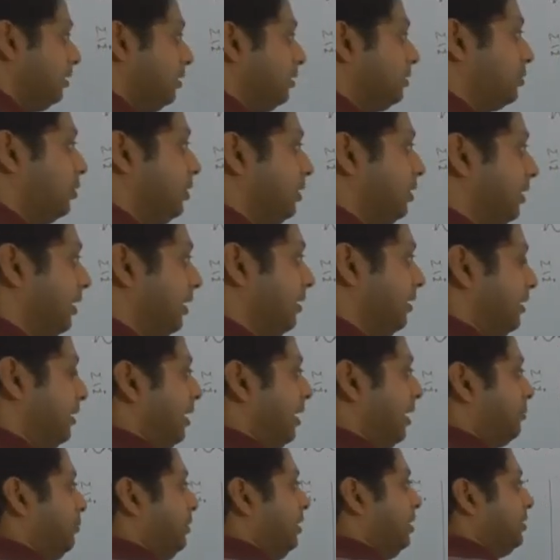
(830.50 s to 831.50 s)
So
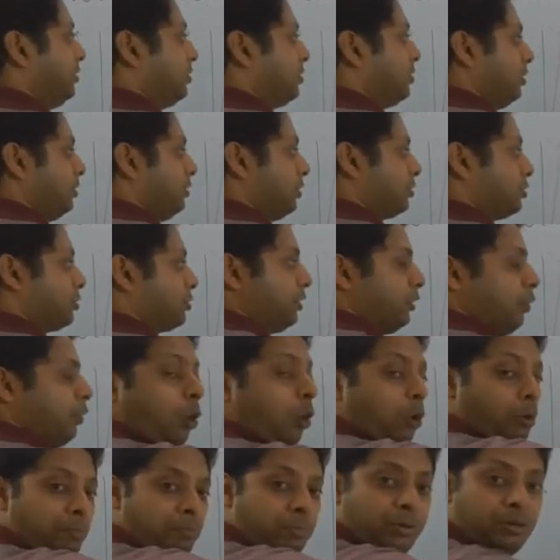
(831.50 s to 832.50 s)
that means the
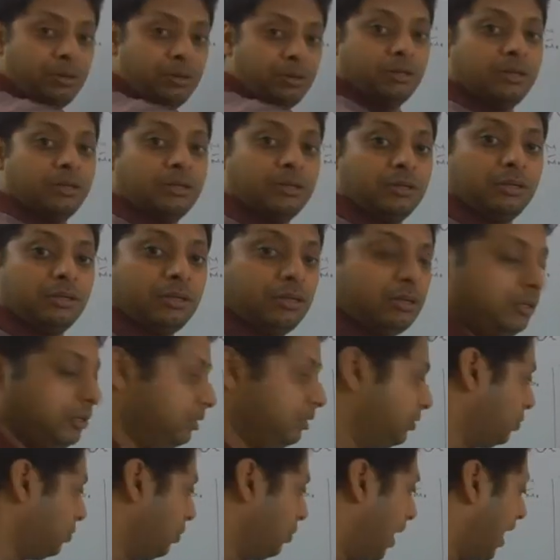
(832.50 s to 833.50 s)
slope,
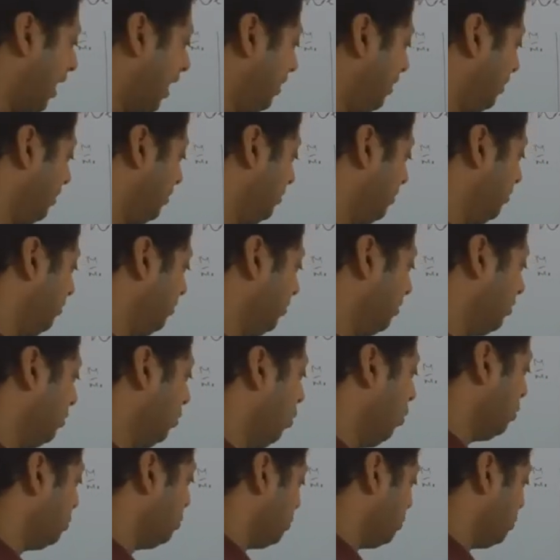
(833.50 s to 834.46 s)
so close